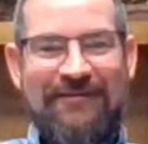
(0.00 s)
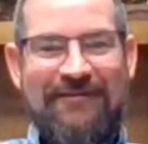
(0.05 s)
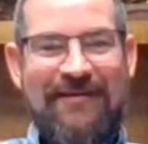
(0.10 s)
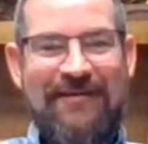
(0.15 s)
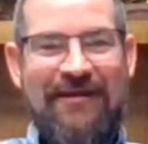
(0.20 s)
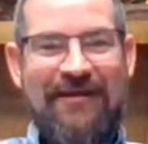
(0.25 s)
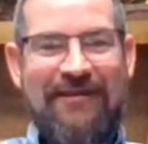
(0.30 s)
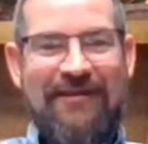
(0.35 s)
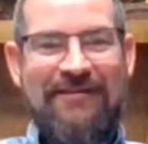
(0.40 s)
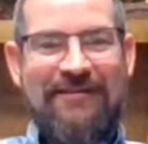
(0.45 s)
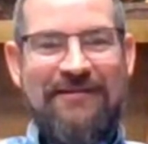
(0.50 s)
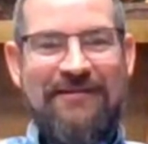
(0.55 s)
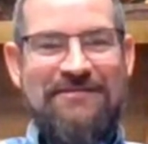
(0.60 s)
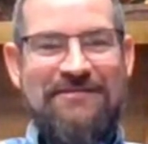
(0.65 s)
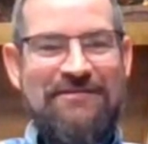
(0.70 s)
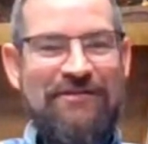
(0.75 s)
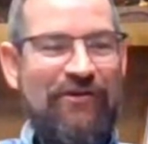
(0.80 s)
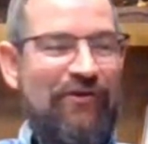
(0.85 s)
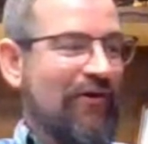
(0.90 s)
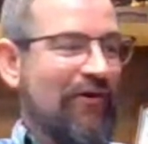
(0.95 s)
Yeah, I think
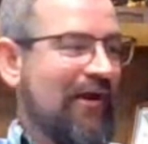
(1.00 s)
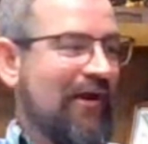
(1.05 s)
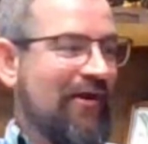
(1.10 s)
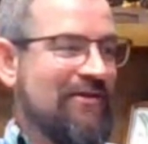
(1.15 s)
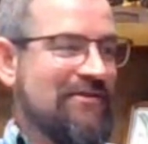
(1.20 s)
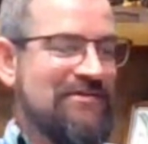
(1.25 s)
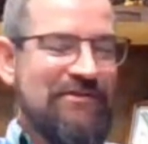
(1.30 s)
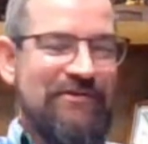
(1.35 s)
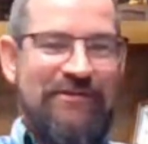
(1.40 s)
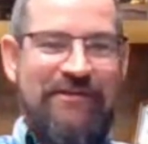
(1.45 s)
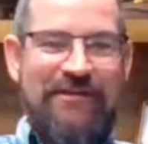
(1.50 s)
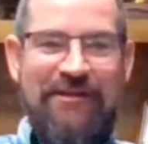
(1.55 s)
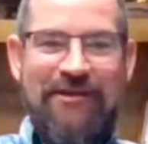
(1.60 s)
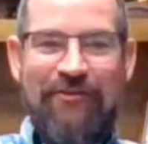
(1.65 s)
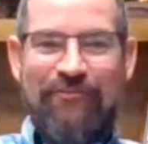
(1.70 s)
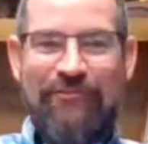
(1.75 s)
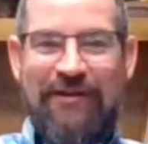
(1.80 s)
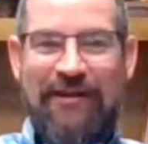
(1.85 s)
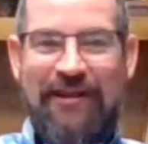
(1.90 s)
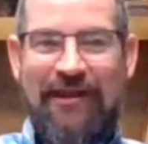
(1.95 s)
so. I also think
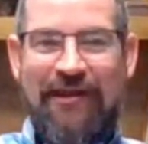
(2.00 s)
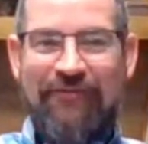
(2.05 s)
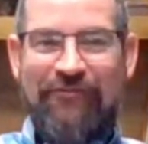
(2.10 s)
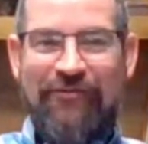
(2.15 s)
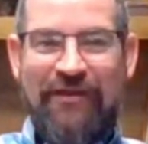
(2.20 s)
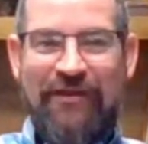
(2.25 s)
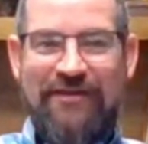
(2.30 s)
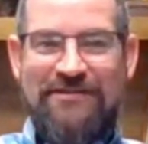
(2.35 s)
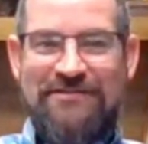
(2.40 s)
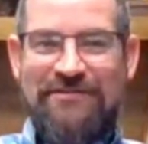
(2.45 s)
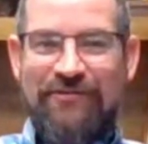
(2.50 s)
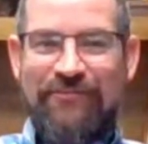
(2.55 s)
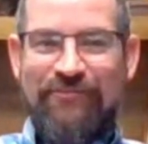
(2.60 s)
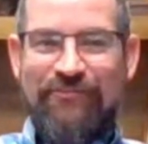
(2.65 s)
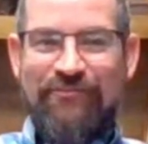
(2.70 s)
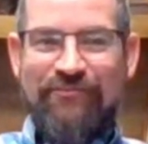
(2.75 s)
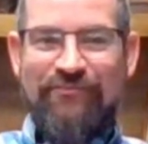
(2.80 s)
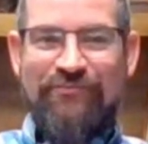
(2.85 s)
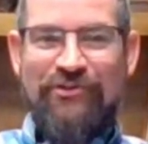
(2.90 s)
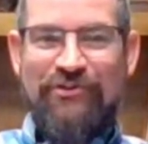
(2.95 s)
I'm going to have like some